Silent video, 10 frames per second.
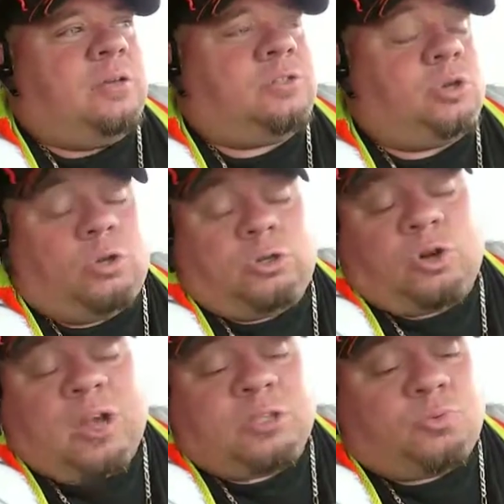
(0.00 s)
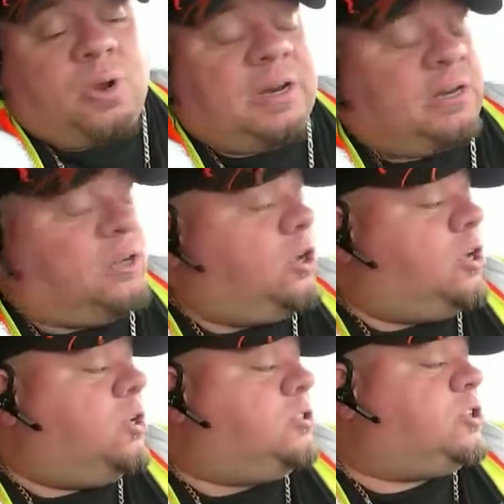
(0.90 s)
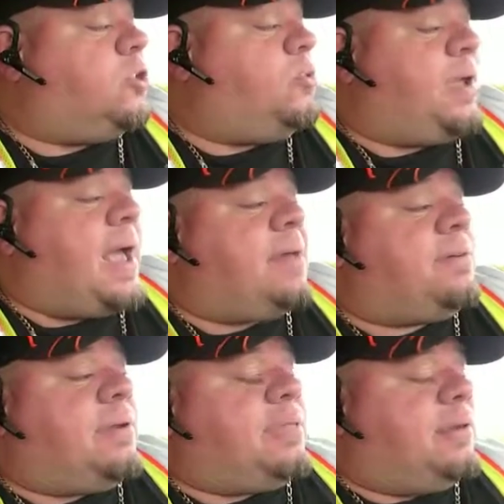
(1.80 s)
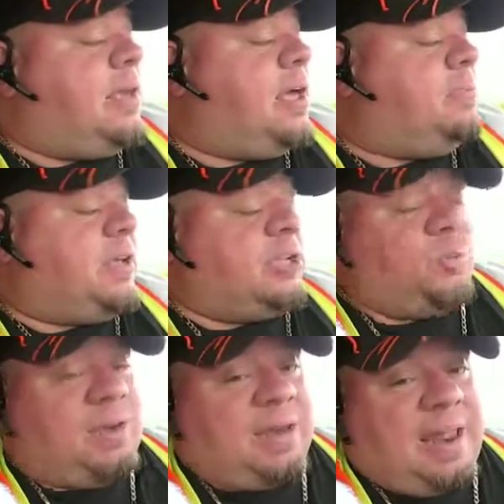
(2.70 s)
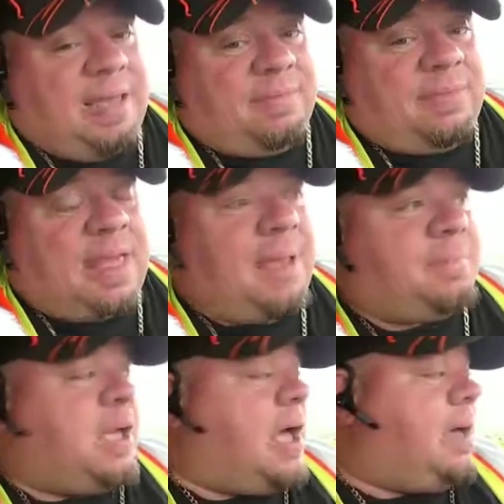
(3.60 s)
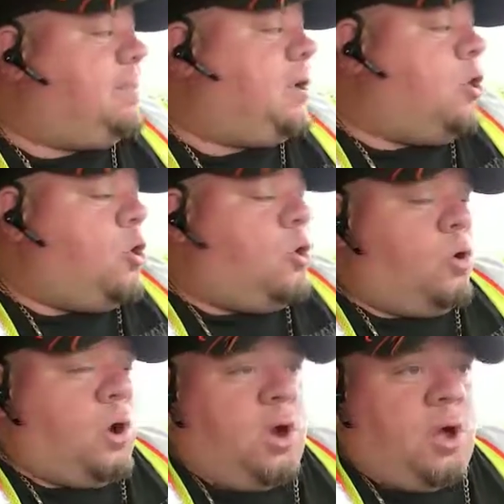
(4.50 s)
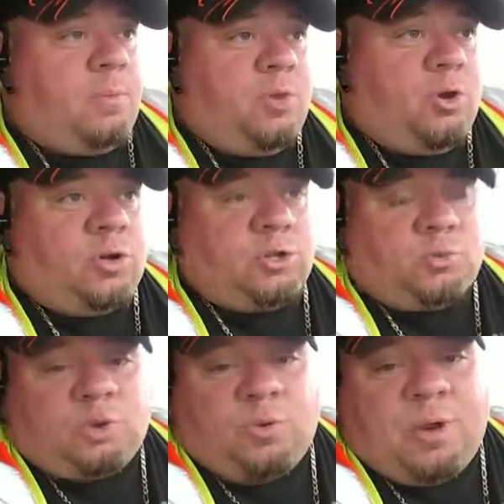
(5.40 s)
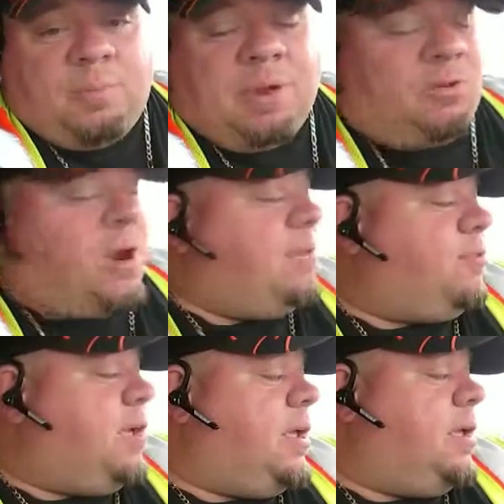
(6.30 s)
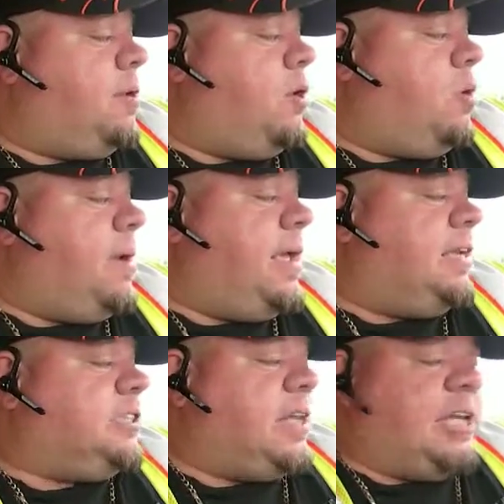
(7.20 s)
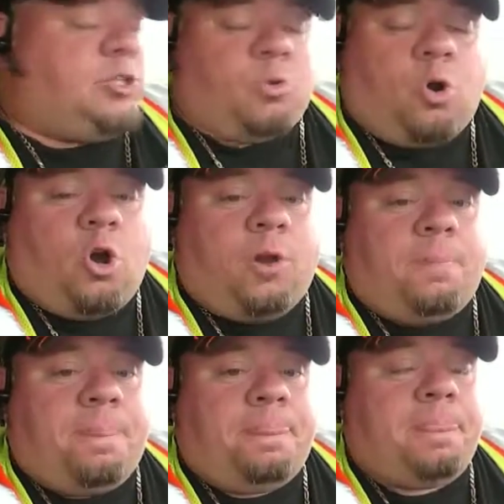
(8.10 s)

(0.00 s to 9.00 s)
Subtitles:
So the truck's running good, so we got everything done because we didn't have the laptop You know, because we're doing it in my driveway, all my engine lights were on